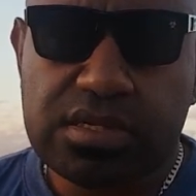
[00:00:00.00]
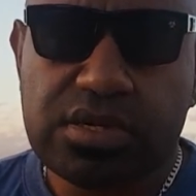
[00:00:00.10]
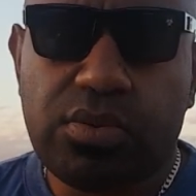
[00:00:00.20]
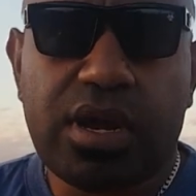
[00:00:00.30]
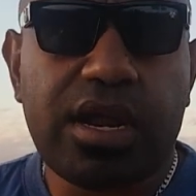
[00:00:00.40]

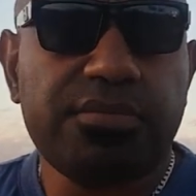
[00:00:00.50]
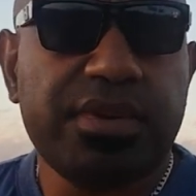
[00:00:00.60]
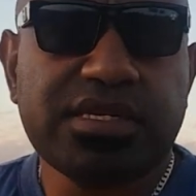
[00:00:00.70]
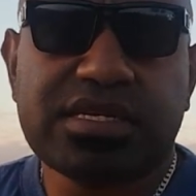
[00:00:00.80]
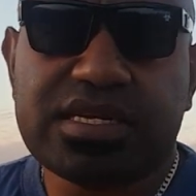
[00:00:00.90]
So what I'm
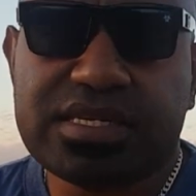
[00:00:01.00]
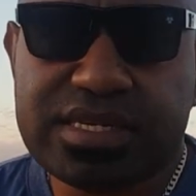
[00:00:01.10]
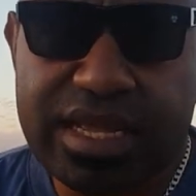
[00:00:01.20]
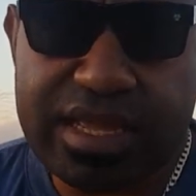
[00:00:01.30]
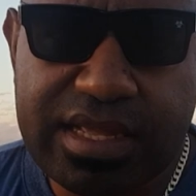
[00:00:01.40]
basically
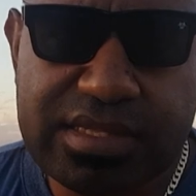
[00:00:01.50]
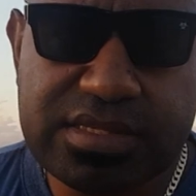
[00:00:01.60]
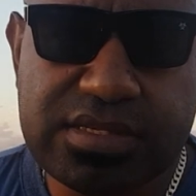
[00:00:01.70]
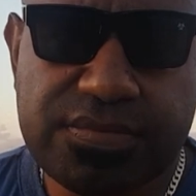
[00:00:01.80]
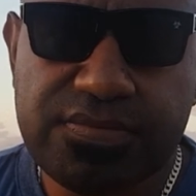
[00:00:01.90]
saying
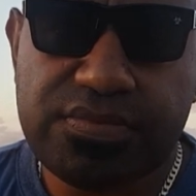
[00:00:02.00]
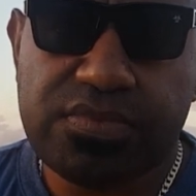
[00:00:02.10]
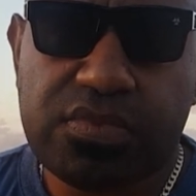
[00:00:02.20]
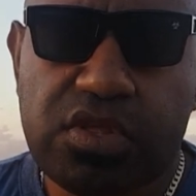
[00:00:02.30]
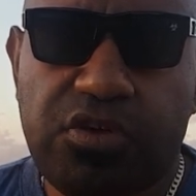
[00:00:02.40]
is,
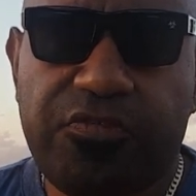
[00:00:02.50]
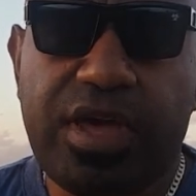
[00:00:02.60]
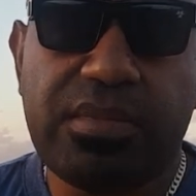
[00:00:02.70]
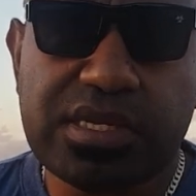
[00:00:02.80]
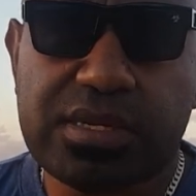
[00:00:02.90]
your
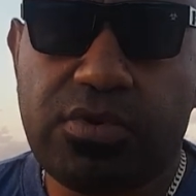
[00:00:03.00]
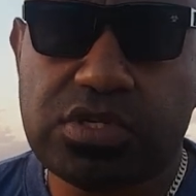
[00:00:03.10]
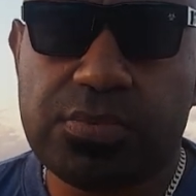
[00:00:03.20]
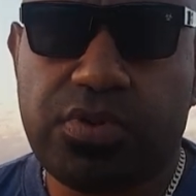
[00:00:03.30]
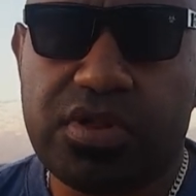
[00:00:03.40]
family is the
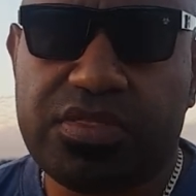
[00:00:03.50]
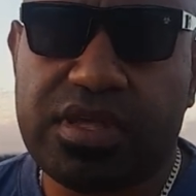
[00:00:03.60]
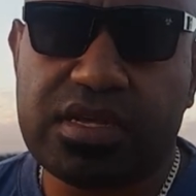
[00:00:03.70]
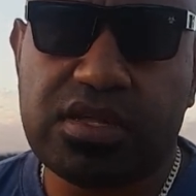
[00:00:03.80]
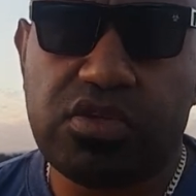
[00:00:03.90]
most important
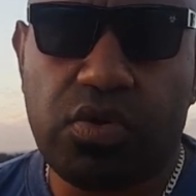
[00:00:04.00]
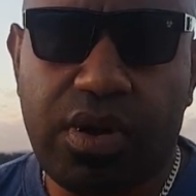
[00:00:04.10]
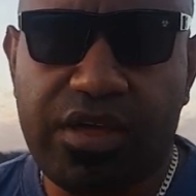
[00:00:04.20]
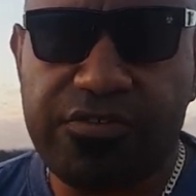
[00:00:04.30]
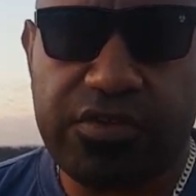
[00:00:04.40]
thing. Your
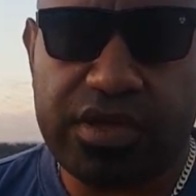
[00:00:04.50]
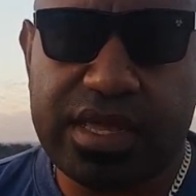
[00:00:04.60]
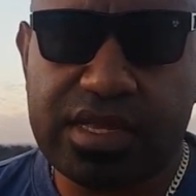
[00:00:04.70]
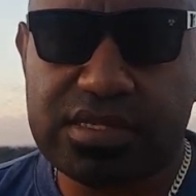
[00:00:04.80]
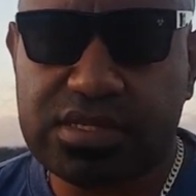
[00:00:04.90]
wife, your
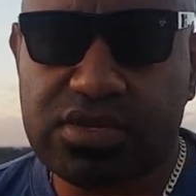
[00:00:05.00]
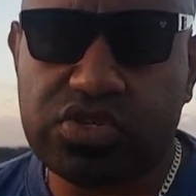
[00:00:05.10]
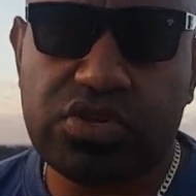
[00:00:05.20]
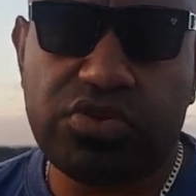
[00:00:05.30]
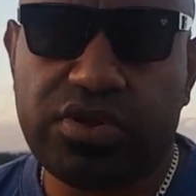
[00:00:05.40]
kids,
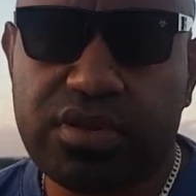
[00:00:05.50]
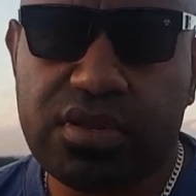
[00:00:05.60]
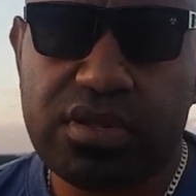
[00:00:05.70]
your children.